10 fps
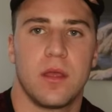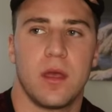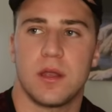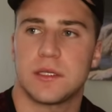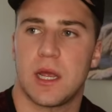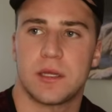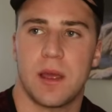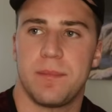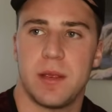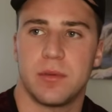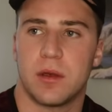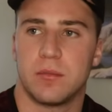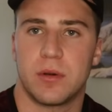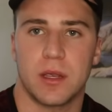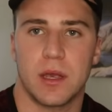And it's not that people
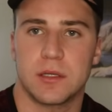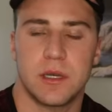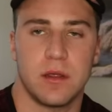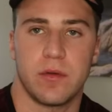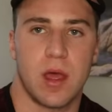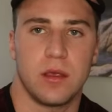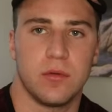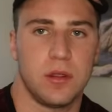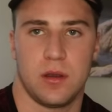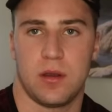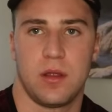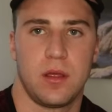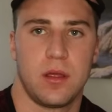don't bring us any value either.